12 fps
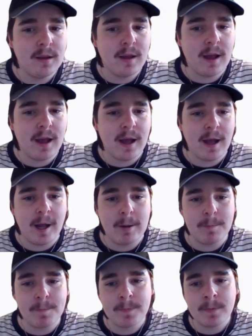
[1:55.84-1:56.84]

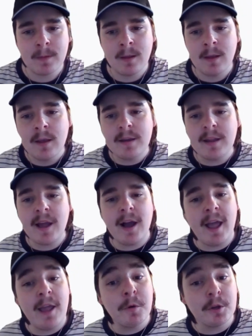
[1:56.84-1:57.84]
Um, now,
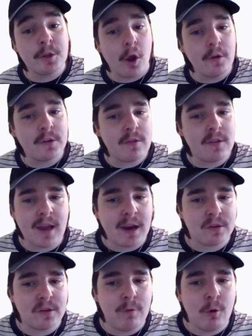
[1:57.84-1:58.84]
he would go to the
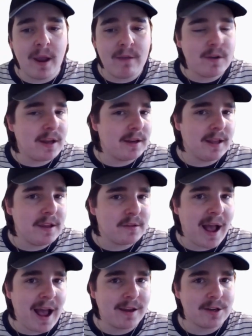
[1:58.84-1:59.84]
next level, even at
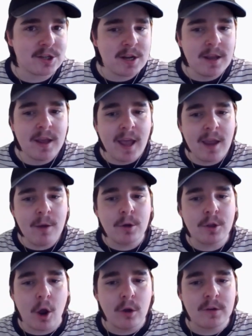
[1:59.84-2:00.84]
his age. He
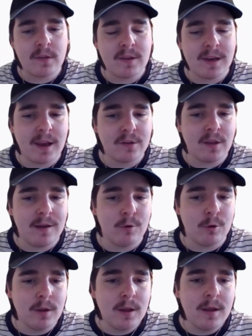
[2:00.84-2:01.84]
would go to the next
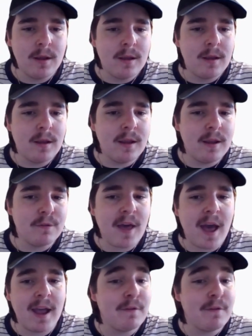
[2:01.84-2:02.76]
level if that if